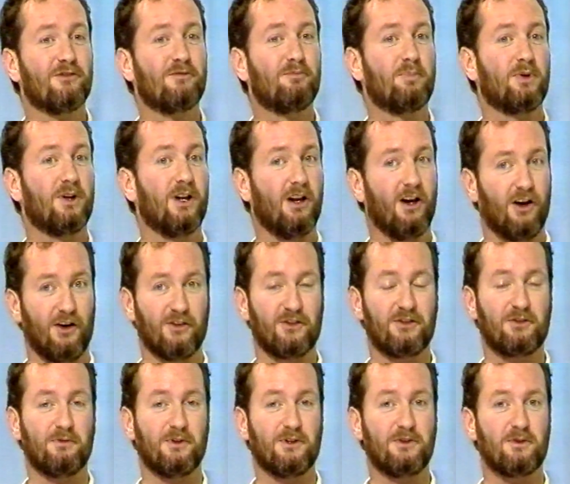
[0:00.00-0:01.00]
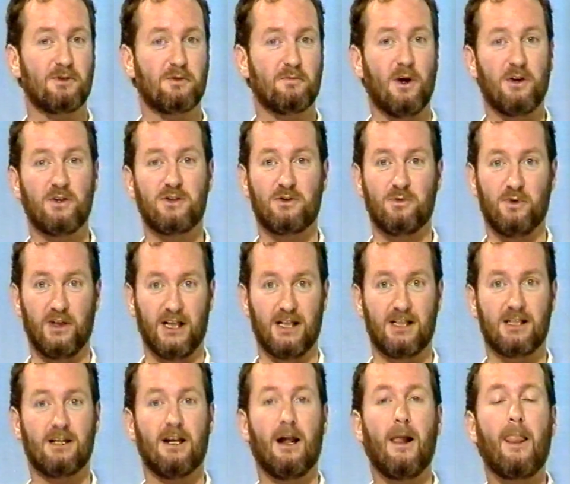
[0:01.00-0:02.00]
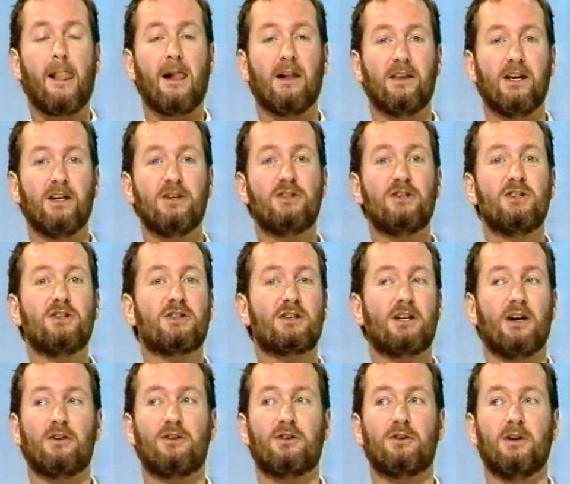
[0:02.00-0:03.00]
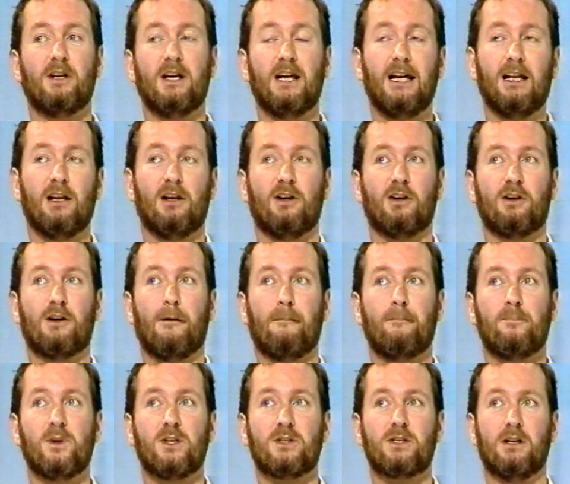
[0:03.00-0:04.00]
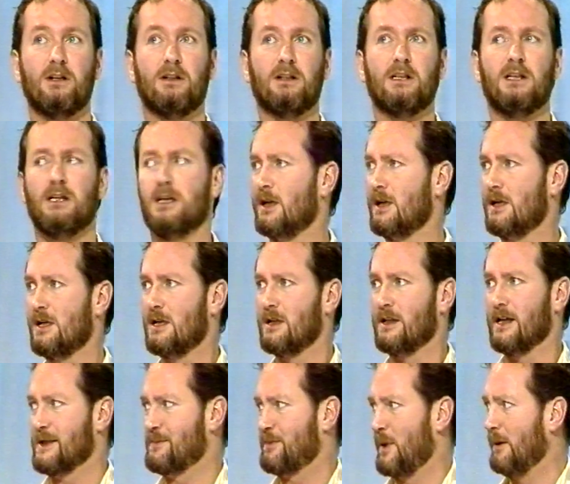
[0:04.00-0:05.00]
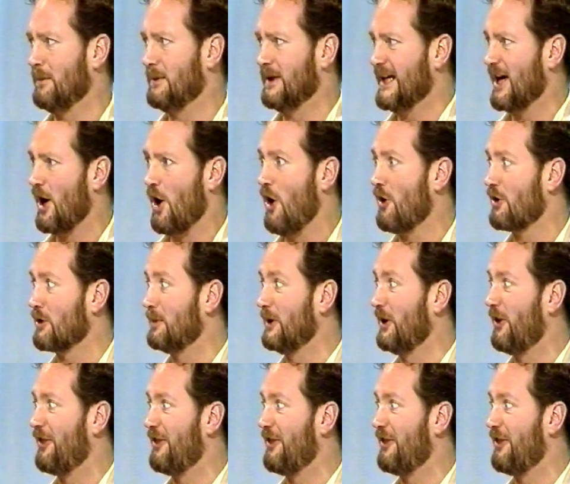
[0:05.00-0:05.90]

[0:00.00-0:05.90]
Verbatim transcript: of plot, which was most weeks, they used to just go through an airlock. They'd go, there's probably horrible